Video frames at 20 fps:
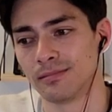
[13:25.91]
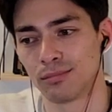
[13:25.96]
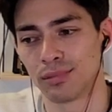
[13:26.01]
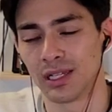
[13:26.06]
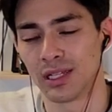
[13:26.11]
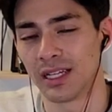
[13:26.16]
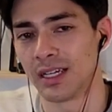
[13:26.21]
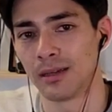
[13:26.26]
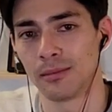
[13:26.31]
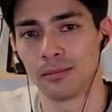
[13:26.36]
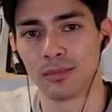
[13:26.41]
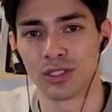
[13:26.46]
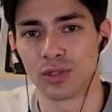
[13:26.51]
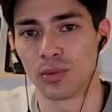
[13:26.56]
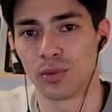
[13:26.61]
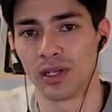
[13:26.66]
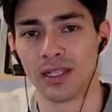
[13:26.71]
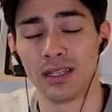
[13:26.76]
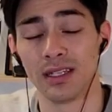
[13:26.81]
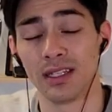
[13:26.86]
playing
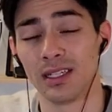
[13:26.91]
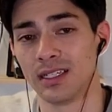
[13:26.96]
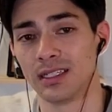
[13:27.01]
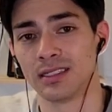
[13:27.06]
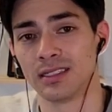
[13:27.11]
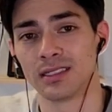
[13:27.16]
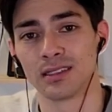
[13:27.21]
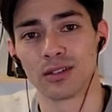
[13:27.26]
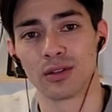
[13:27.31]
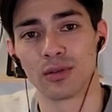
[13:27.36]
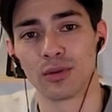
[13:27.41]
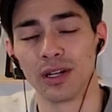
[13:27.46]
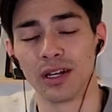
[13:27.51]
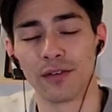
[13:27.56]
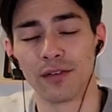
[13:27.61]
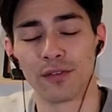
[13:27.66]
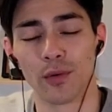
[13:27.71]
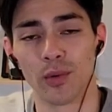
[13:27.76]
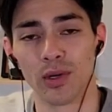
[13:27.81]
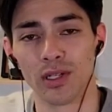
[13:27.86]
between these 3
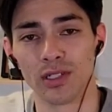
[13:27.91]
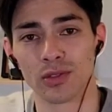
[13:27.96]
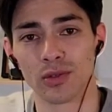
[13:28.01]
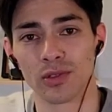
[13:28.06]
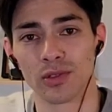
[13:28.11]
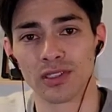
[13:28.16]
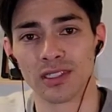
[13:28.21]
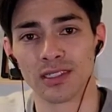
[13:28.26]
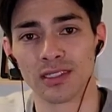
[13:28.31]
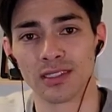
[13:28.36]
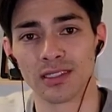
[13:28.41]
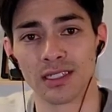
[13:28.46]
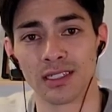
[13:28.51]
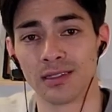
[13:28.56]
different resources,